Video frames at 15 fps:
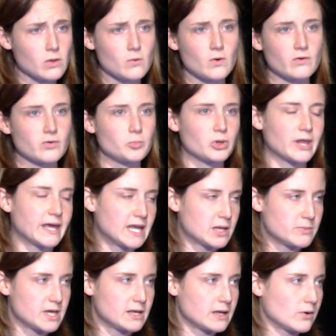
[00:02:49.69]
We'll have a planning
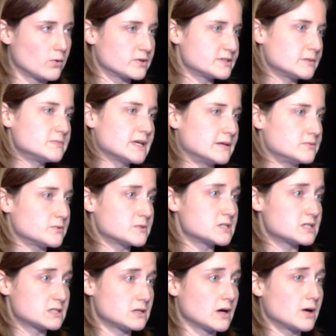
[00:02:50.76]
meeting, or sometimes we'll
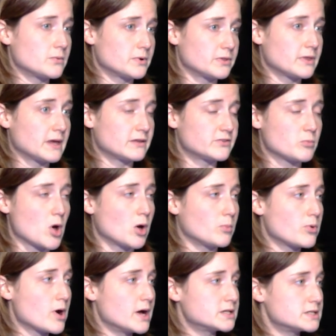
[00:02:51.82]
just start with a small
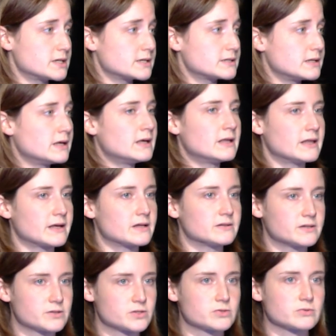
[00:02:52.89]
project, like a
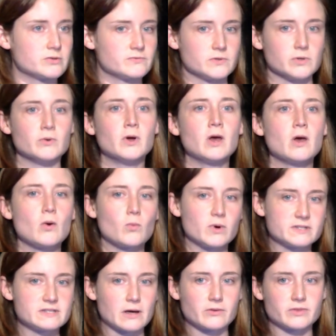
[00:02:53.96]
literature review.
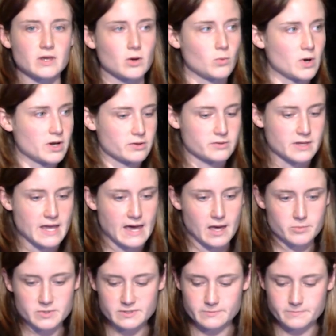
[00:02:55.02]
What's out there? What are the
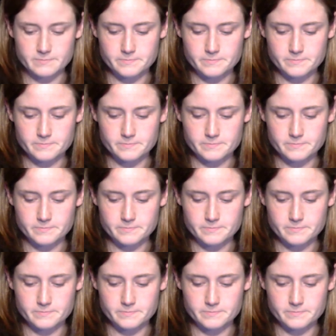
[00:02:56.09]
gaps?